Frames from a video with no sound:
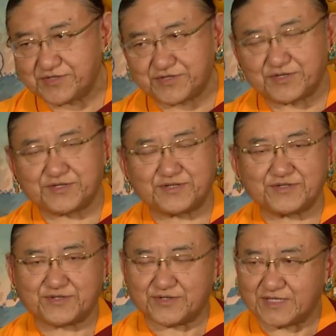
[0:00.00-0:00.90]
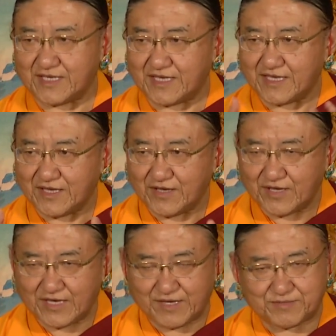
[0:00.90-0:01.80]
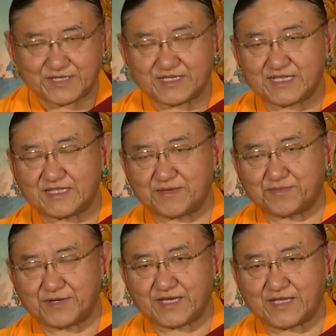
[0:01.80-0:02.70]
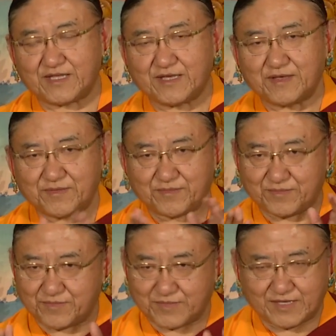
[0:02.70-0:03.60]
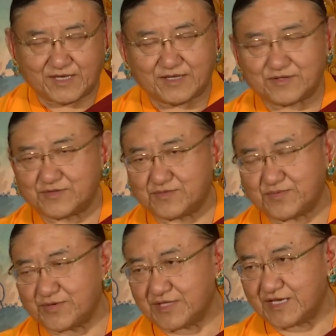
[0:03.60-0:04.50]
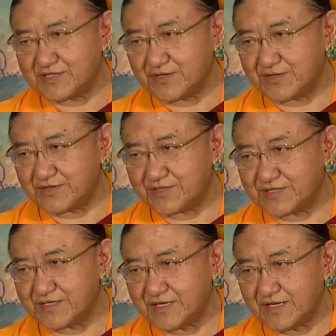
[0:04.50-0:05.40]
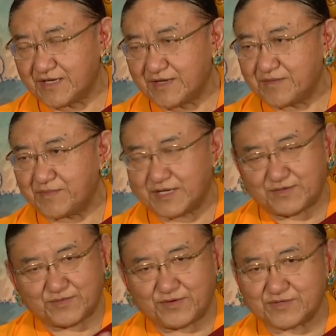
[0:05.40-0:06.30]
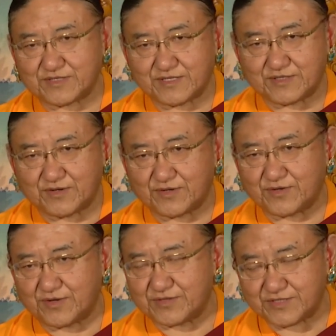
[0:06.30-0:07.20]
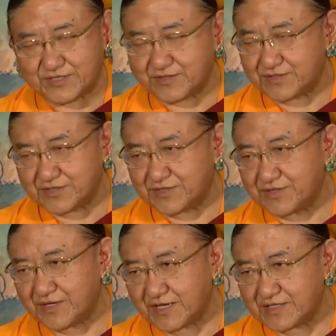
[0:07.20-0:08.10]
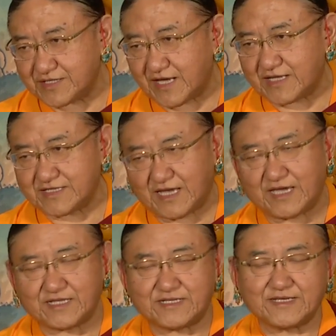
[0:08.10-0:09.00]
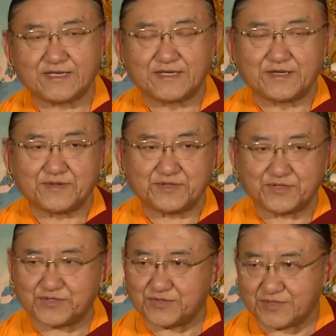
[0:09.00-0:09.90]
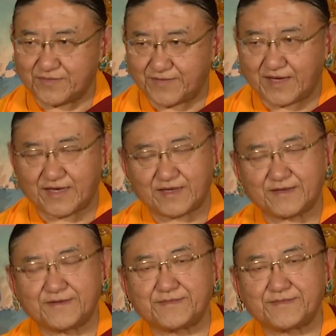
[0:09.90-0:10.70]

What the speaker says: children, so every day they pray for their children. But of course, all the children died due to the fire.